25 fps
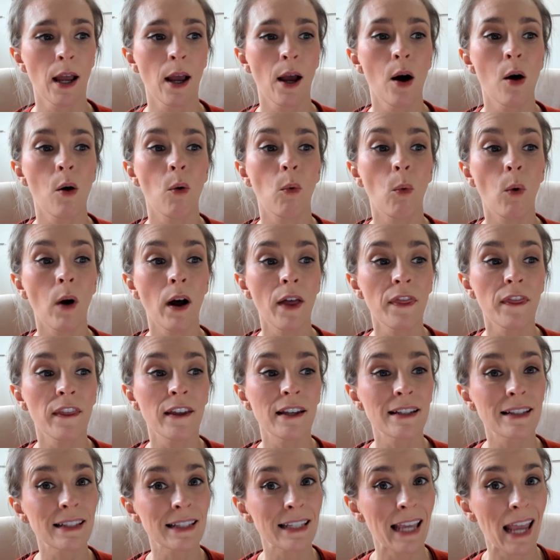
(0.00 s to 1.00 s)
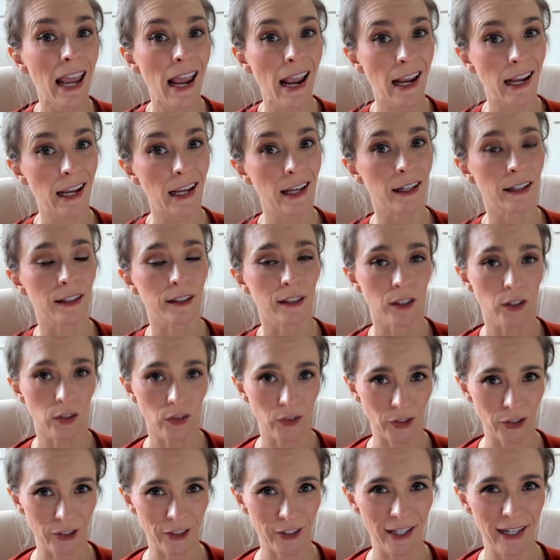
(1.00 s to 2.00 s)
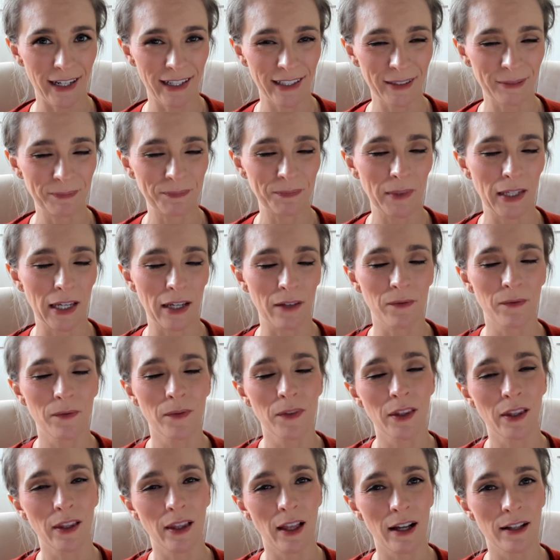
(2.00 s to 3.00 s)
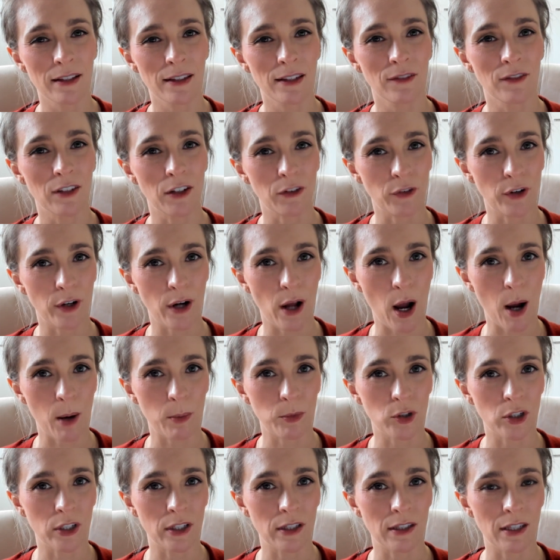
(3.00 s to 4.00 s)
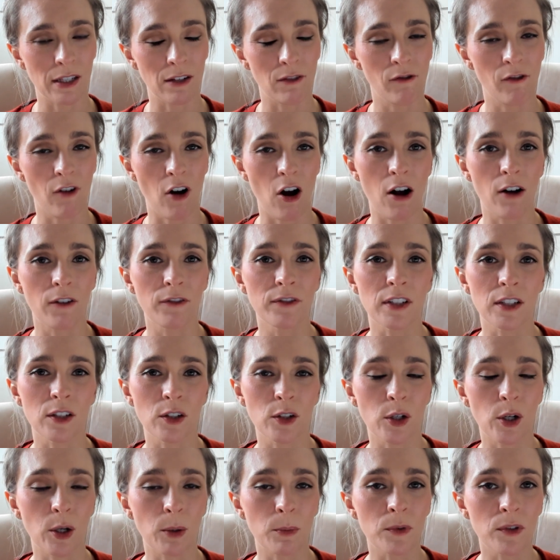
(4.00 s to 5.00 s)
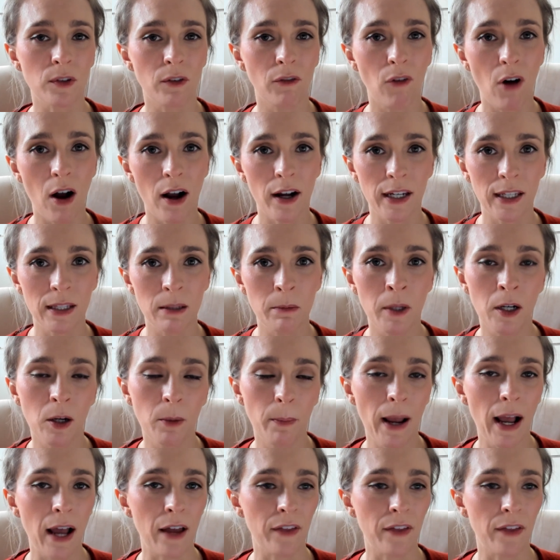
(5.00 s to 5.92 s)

what this can look like. Okay. Lots of different options involved in terms of walking the middle path